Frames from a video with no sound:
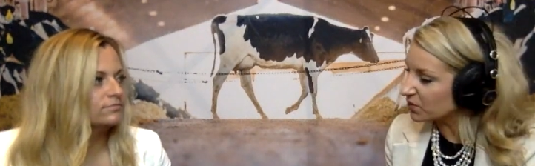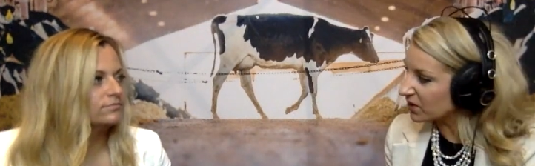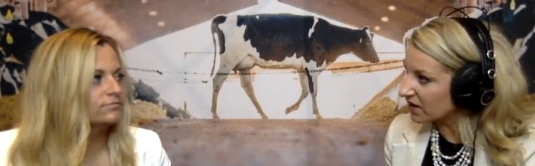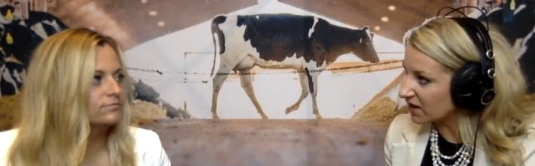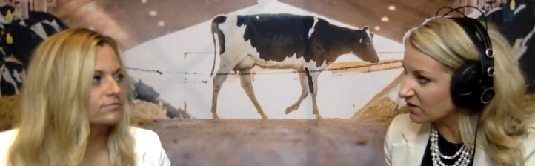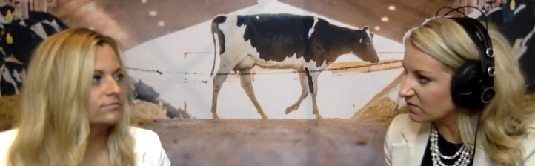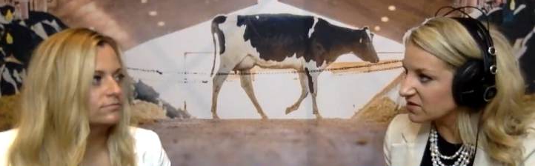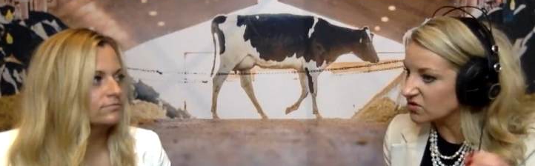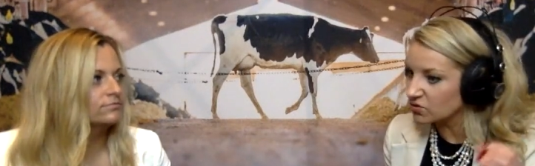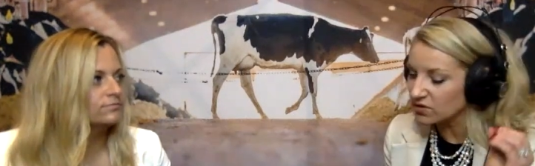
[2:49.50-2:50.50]
Speaker 1: when it
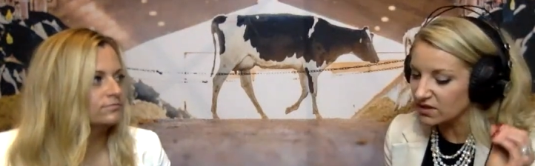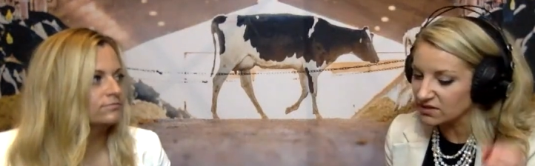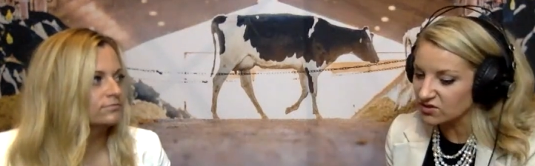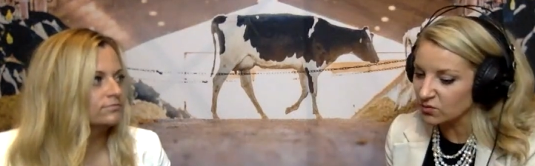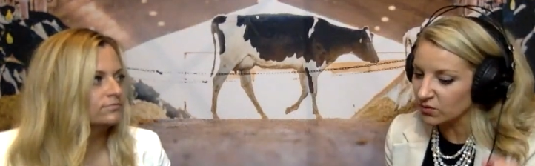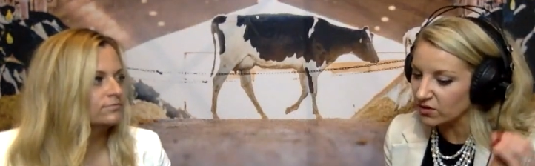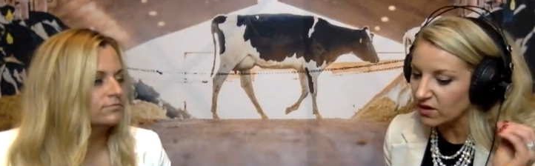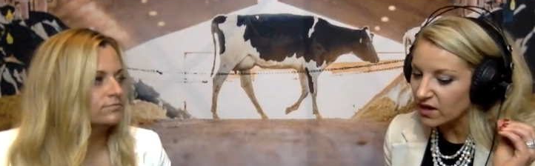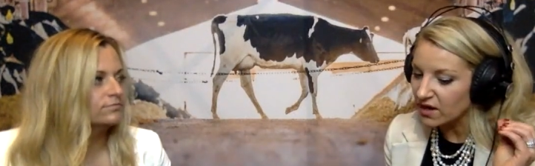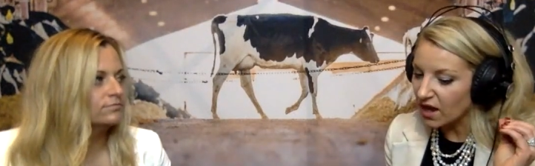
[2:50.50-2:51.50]
comes to the
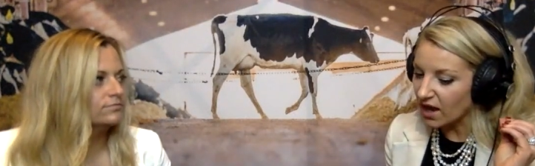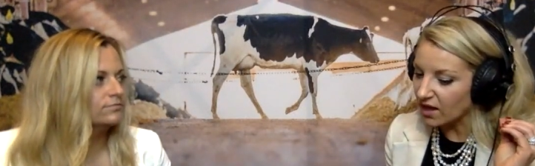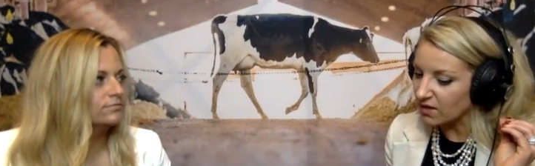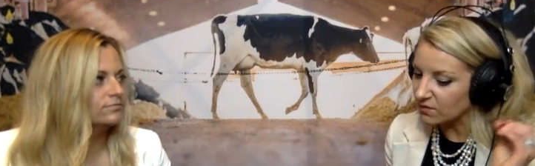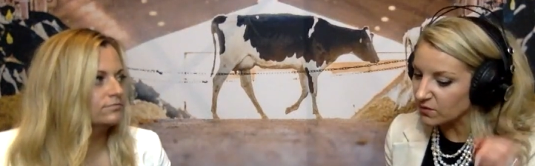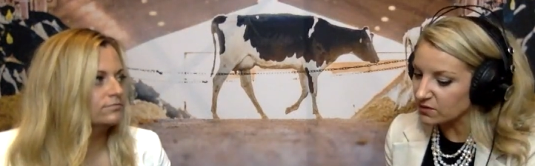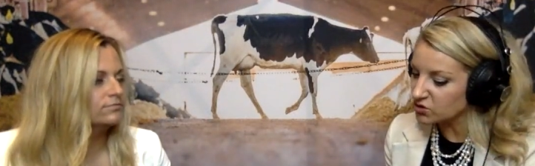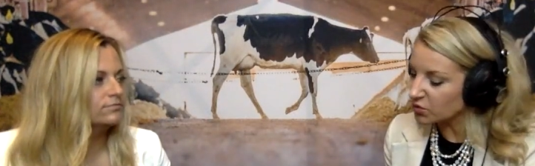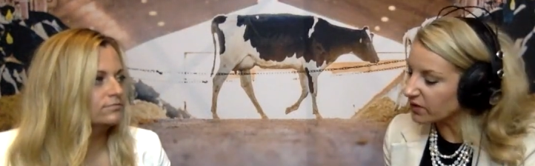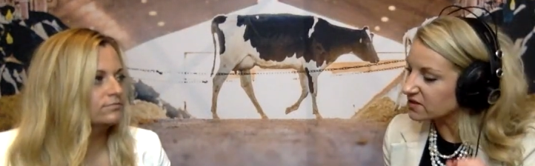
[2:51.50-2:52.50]
consumer um,
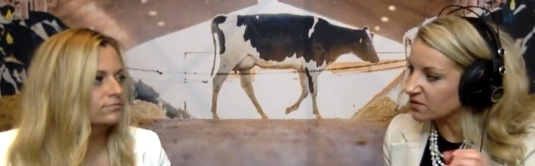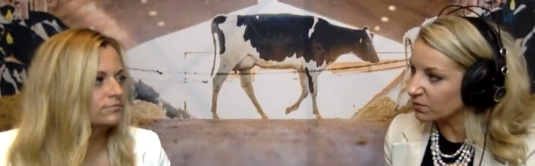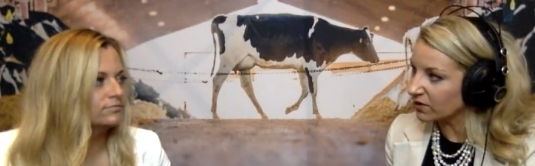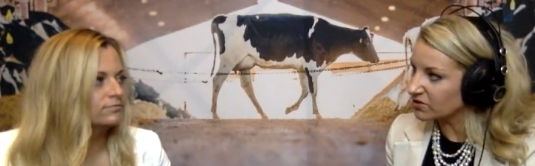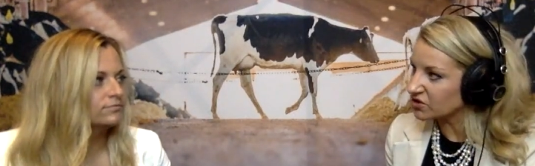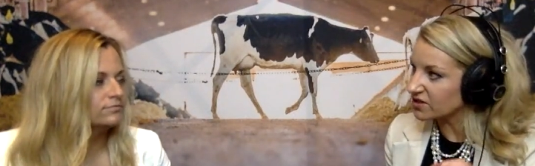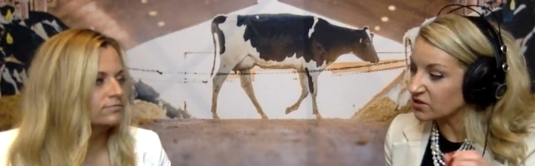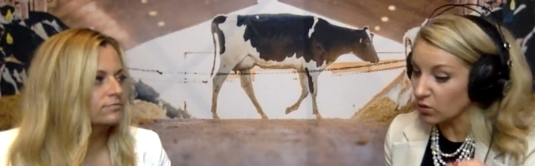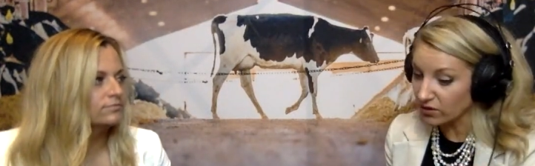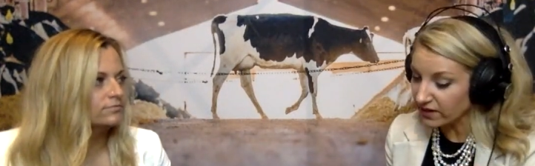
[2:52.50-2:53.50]
choice to
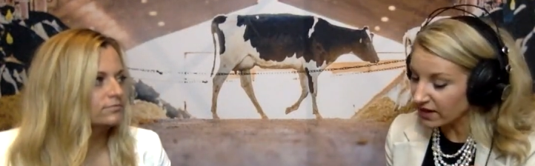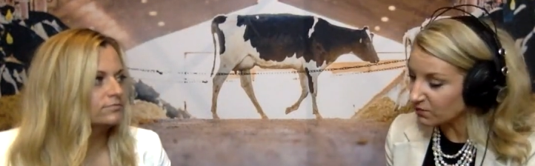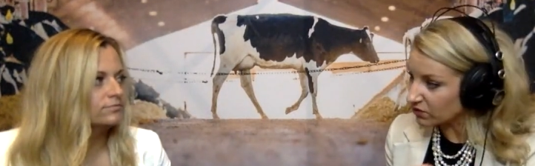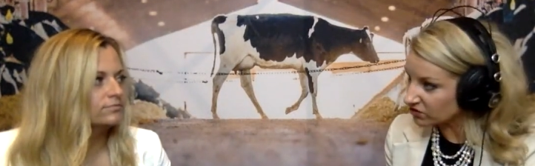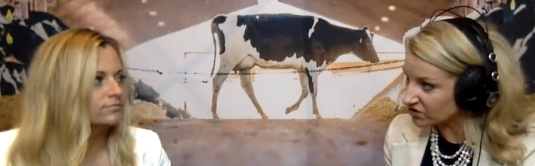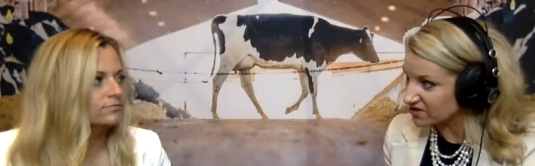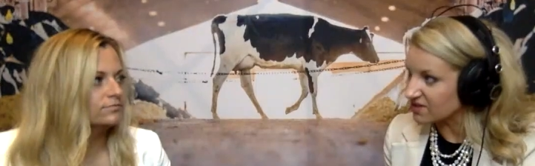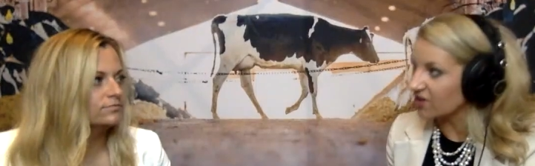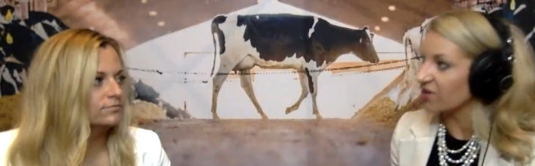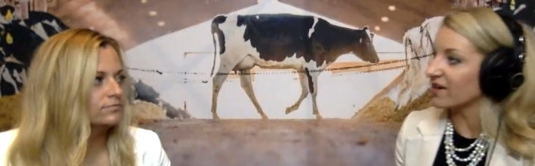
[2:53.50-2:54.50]
purchase or not purchase
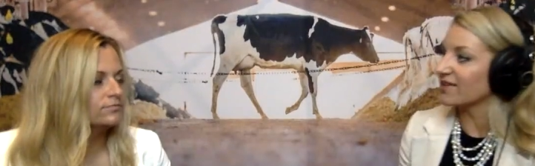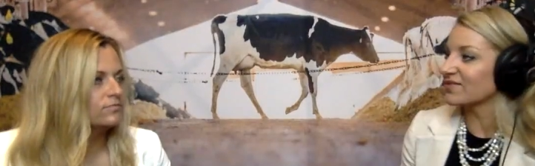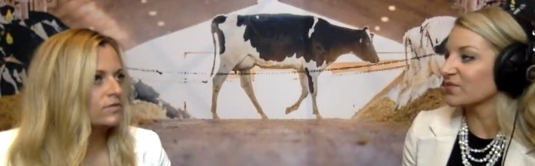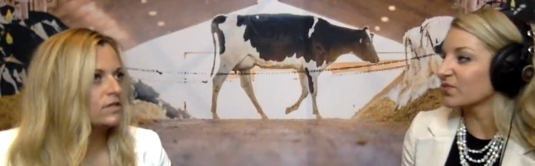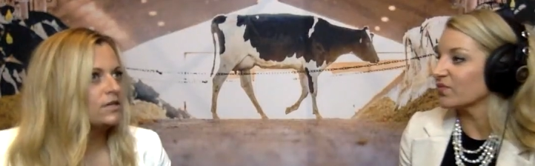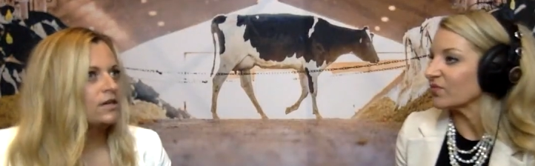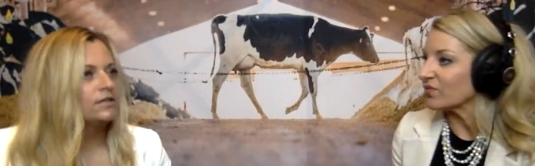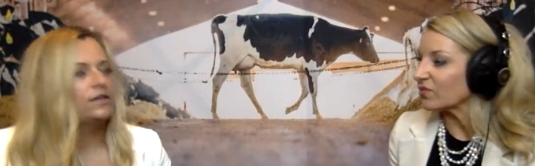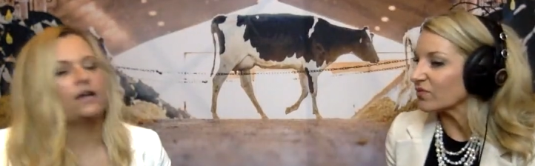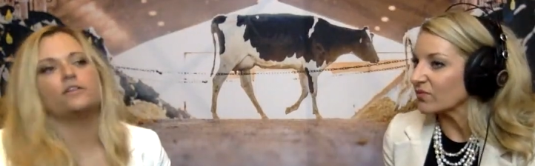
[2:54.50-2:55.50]
dairy?
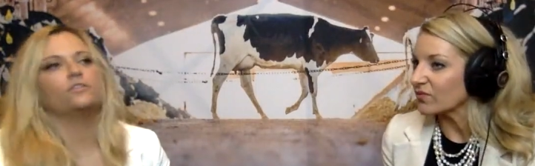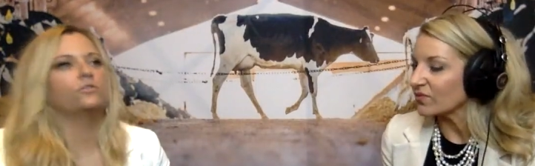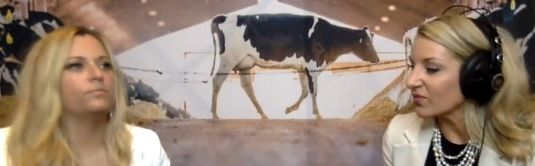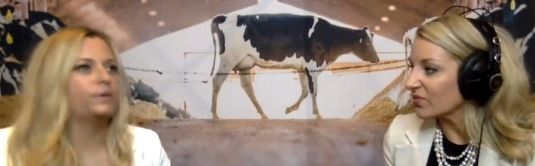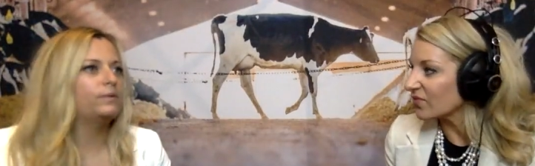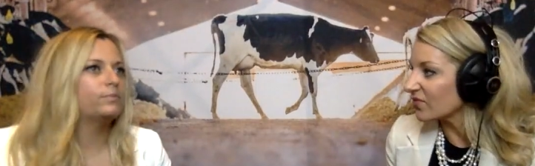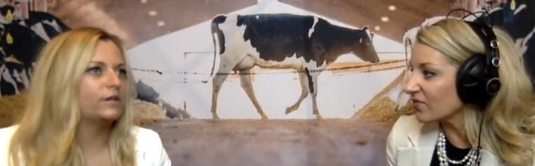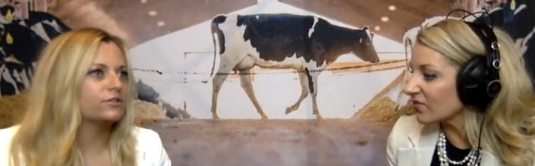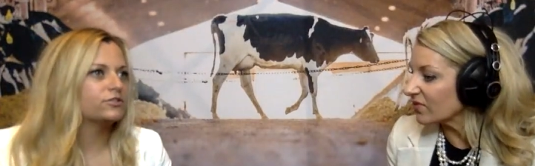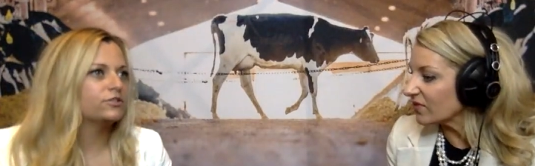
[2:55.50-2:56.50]
Speaker 2: Yeah, you know, big
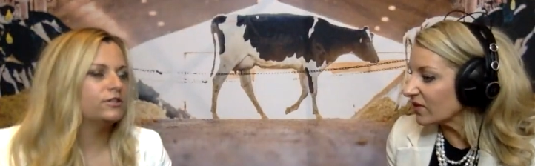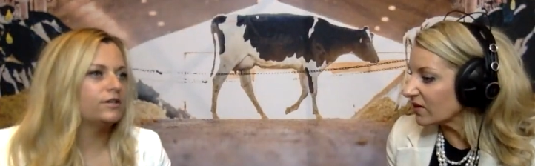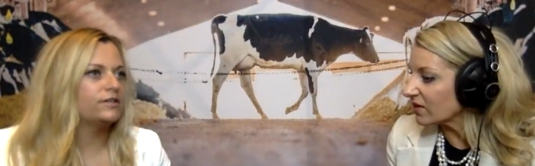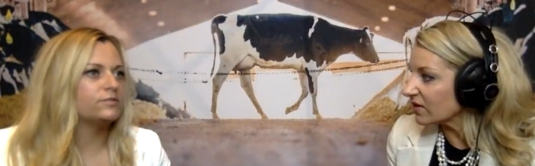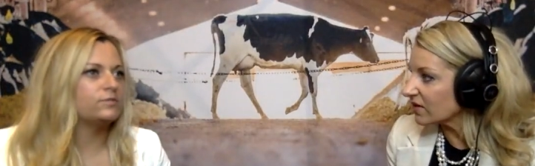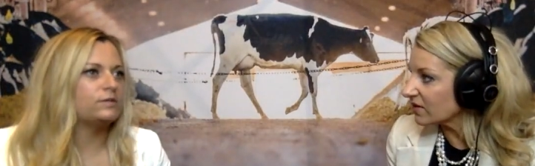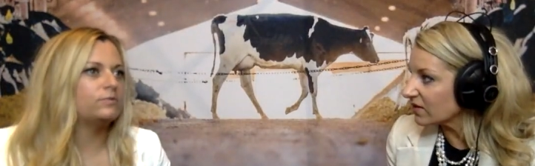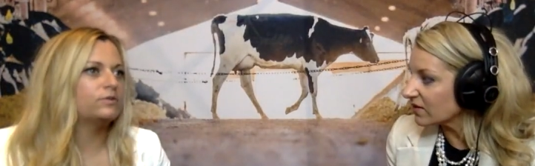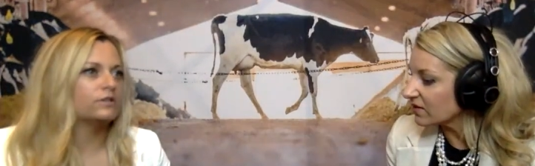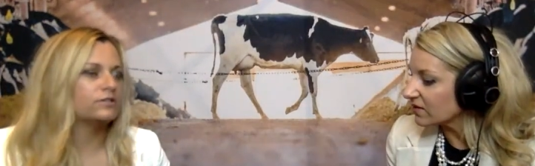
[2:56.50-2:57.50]
picture is
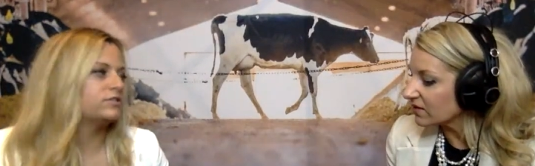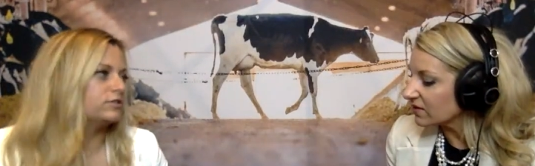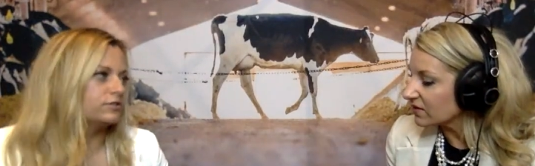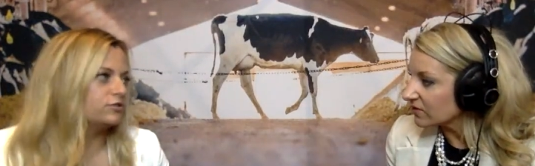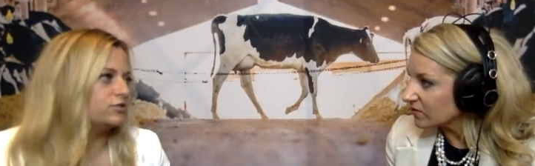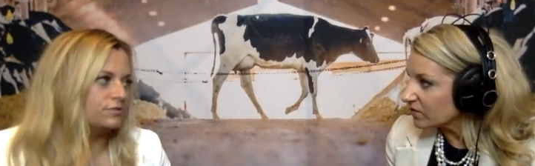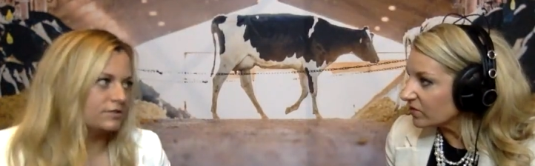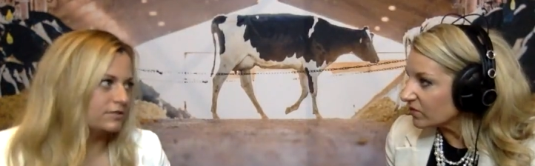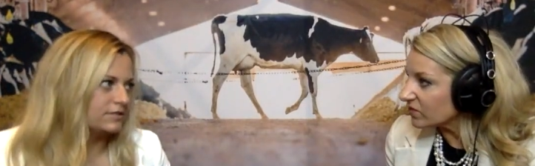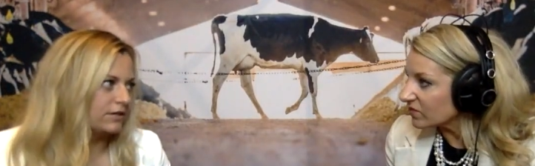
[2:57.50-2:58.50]
people are still
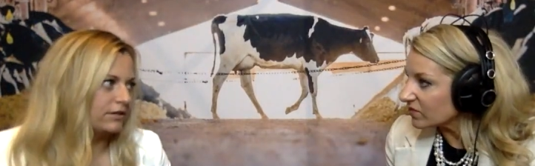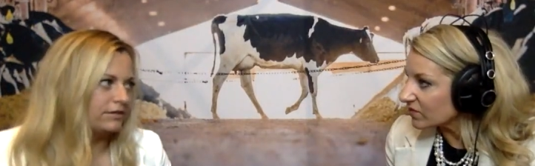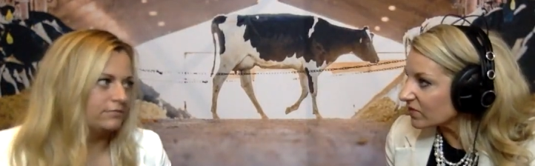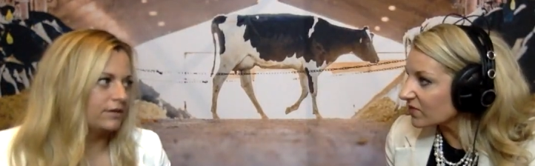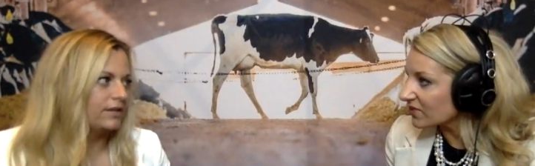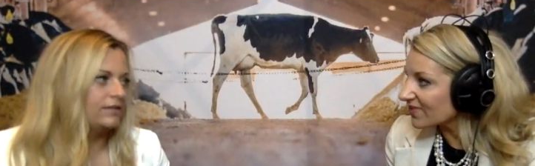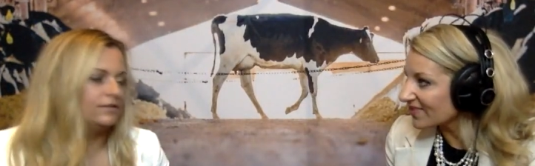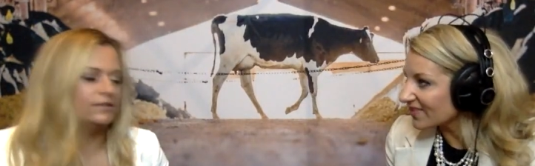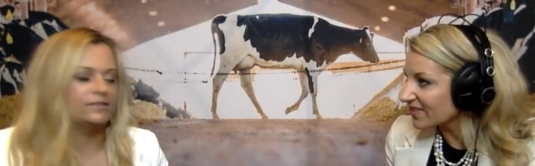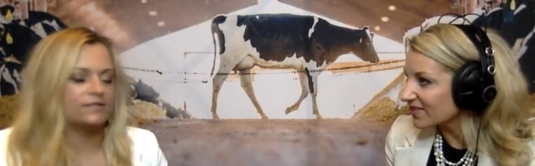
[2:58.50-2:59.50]
choosing dairy, right? It's